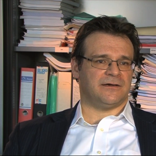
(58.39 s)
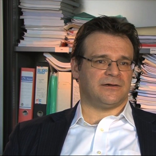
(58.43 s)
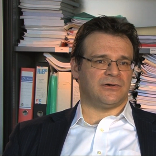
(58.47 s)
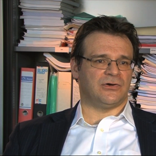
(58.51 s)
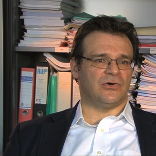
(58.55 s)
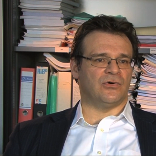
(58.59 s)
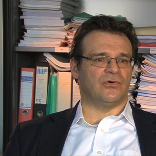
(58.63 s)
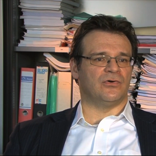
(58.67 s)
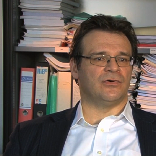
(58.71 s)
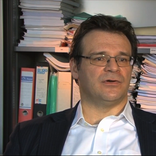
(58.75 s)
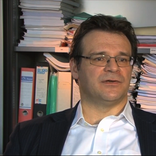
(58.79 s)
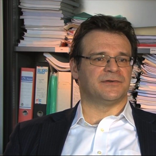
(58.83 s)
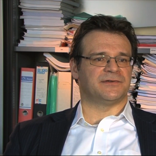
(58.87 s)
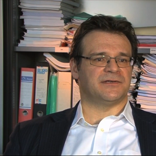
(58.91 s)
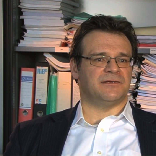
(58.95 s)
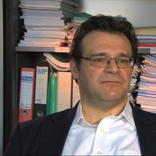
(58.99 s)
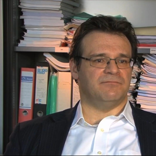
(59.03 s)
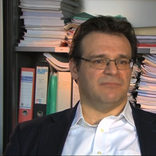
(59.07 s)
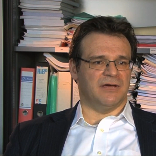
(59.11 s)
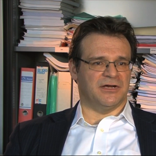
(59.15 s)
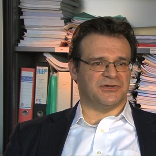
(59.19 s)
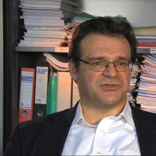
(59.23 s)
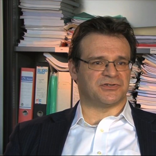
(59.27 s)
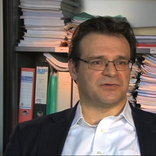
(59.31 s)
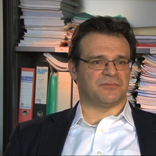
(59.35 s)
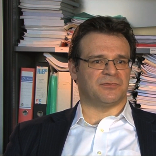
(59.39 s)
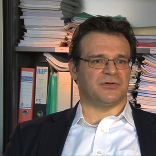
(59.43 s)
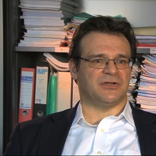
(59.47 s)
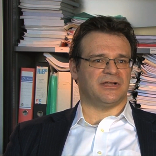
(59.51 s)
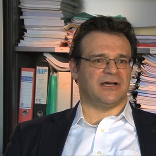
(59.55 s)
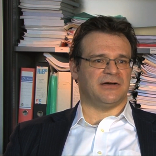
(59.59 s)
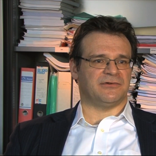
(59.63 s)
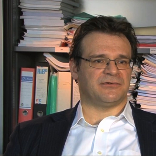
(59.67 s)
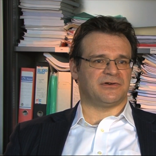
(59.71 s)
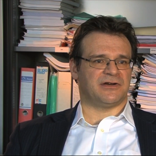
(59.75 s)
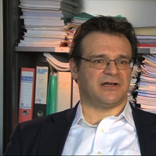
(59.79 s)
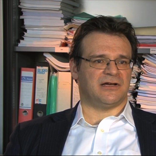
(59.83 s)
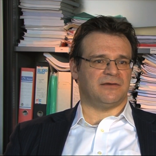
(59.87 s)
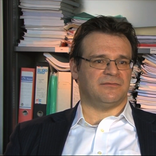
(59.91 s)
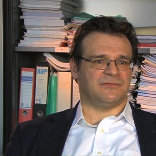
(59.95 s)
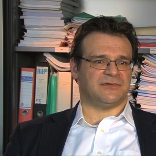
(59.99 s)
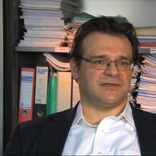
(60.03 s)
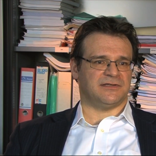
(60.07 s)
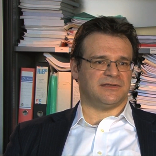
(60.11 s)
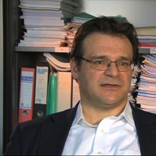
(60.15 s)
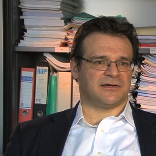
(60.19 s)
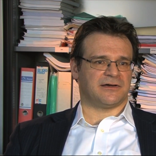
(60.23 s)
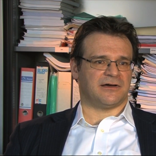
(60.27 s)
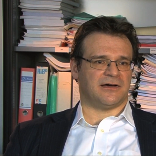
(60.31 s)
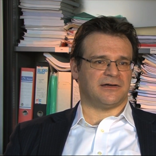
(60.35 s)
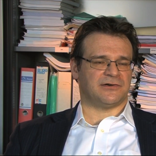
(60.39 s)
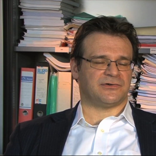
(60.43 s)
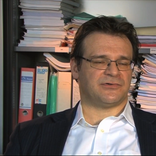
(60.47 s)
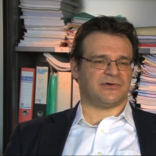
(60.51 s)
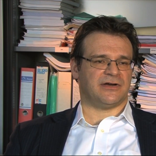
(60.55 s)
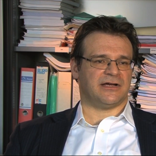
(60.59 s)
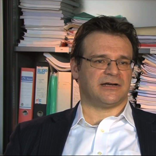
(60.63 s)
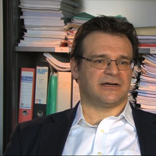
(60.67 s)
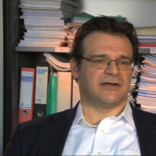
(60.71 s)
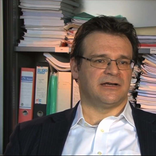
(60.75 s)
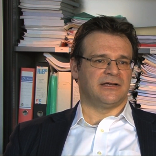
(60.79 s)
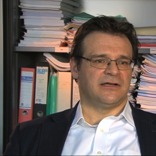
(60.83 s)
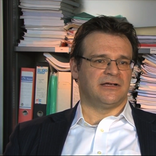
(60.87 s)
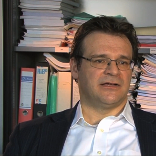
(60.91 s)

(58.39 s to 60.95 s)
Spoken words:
goals and measurable outcomes in the contract.